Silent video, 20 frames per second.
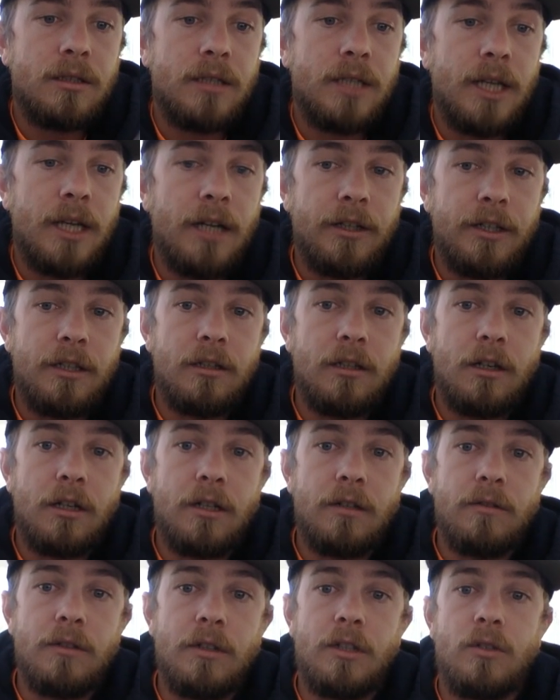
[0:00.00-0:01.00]
county
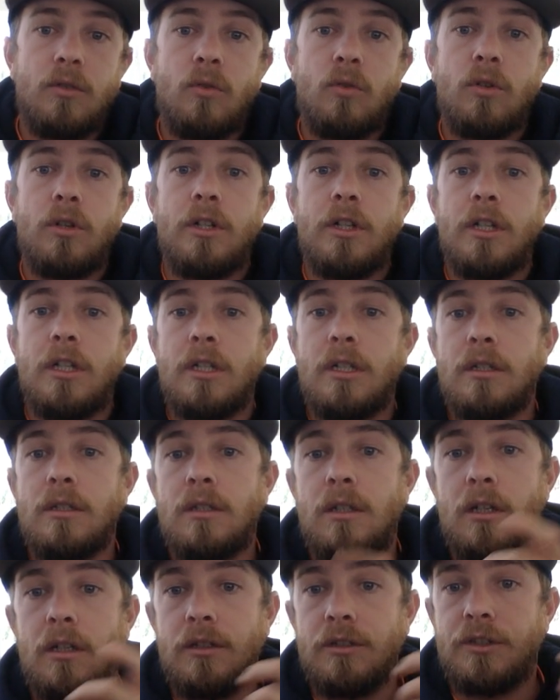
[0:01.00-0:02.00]
clerk and recorder,
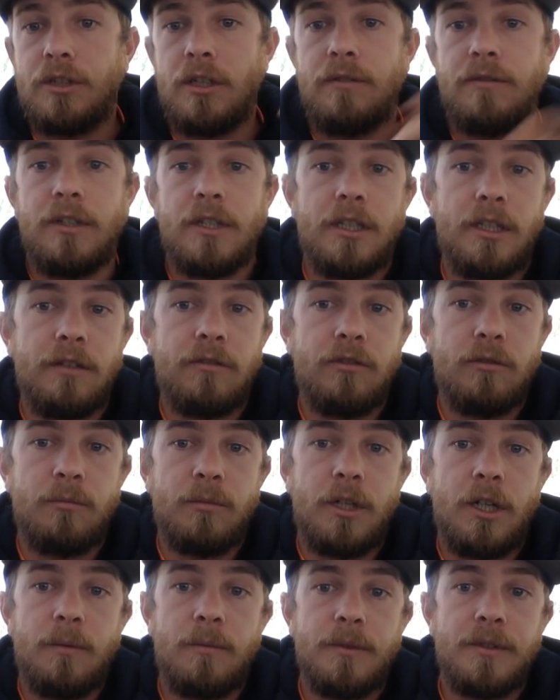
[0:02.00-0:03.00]
all serving
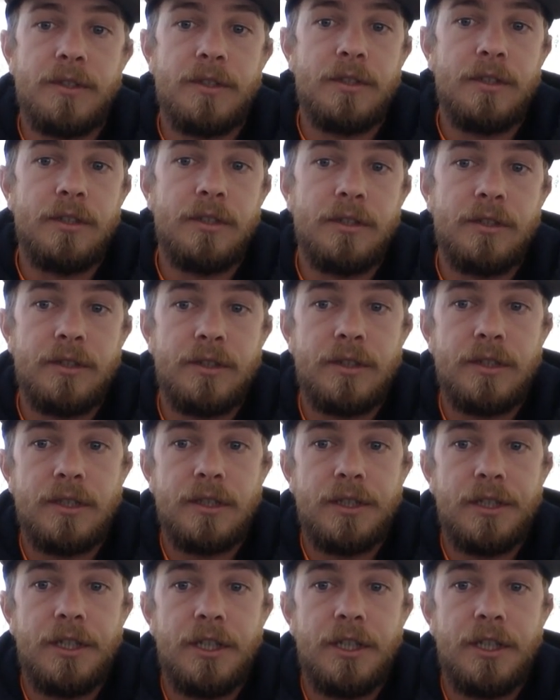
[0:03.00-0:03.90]
different purposes.